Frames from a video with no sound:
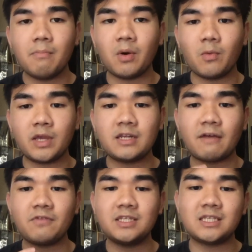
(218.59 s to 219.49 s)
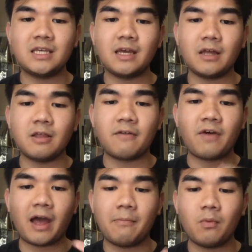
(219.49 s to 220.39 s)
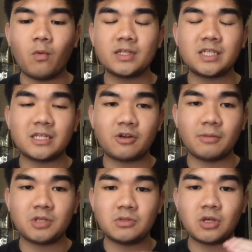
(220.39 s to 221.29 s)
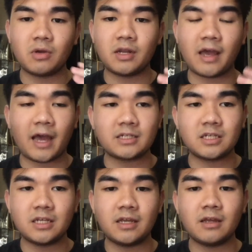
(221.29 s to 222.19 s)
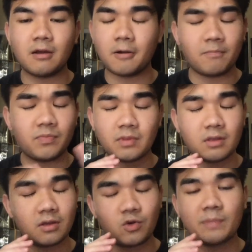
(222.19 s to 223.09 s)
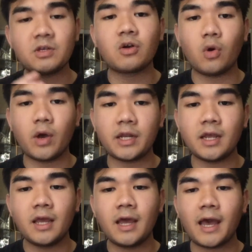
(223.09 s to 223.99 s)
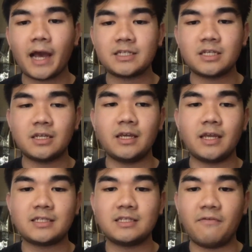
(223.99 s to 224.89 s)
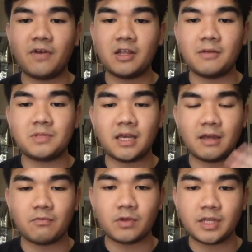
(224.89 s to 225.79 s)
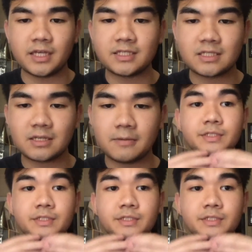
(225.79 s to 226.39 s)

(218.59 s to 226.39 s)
but we could definitely see a lot of hype once this crypto token actually, or crypto coin actually gets developed and released.